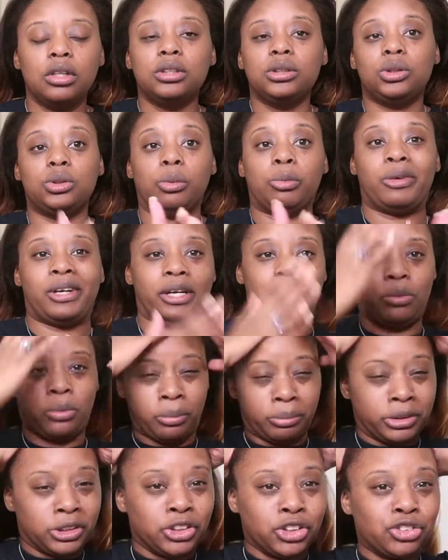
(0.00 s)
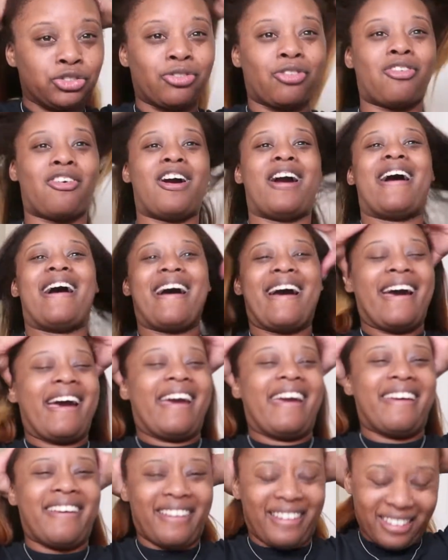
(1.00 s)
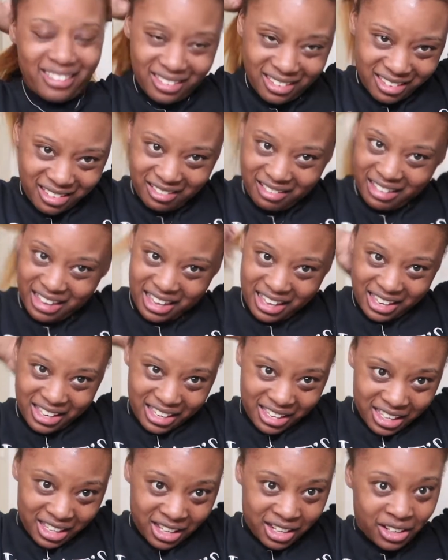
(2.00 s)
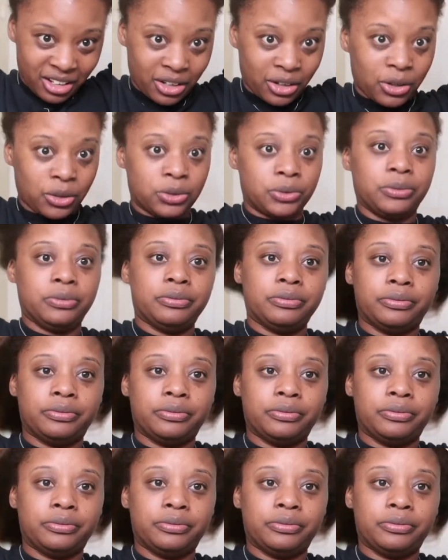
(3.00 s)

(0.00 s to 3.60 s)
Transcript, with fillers: So my hair won't be dry, you know.